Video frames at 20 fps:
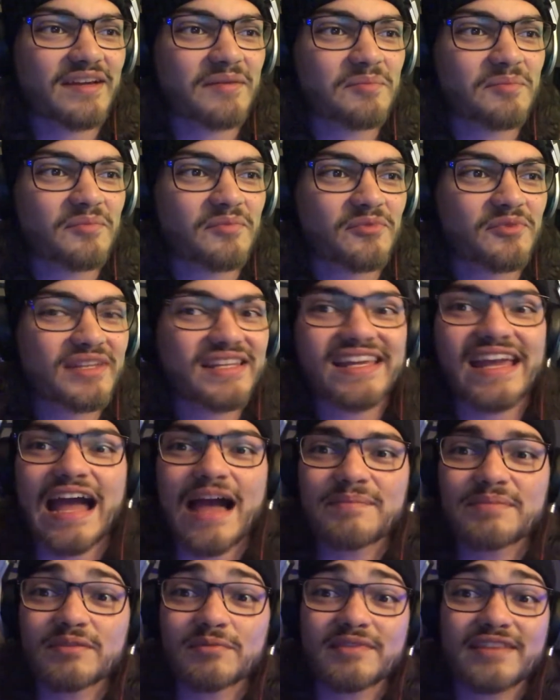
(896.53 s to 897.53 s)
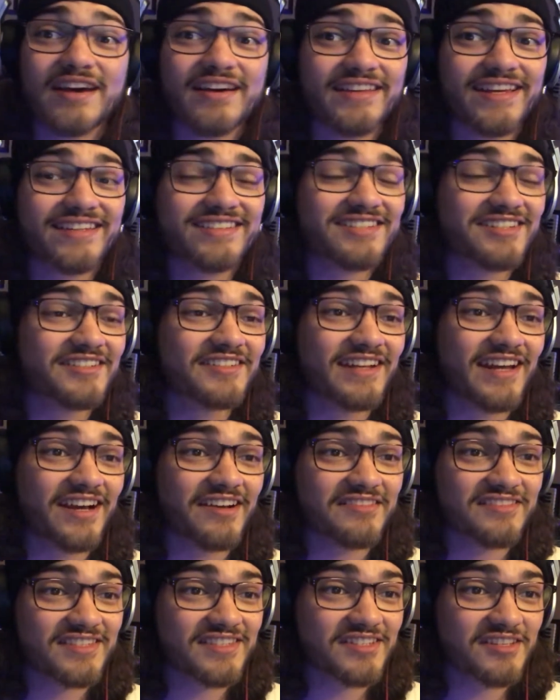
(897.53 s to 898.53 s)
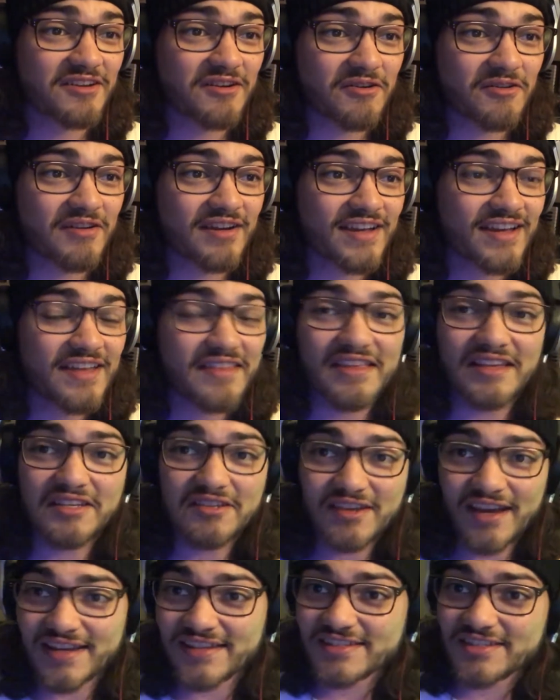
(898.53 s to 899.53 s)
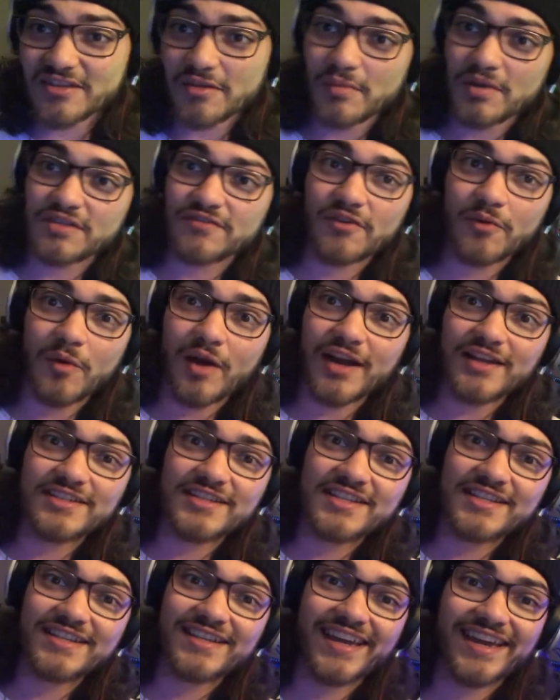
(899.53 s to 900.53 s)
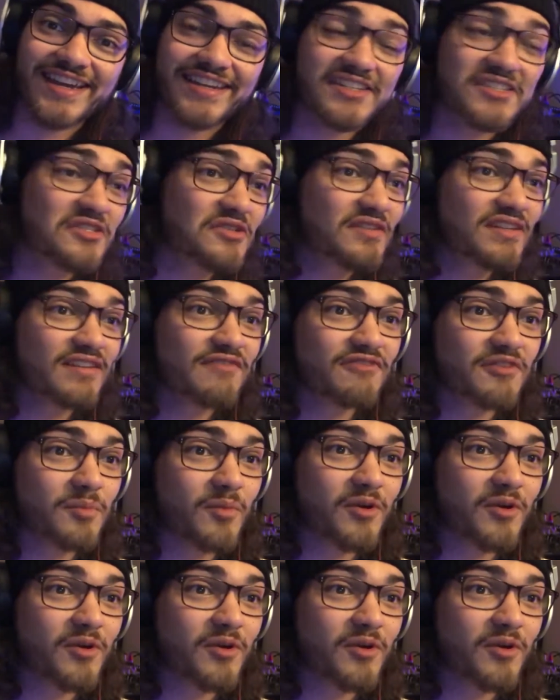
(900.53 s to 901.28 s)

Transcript: am really happy with how that turned out. So thank you guys so much for watching, and tune in for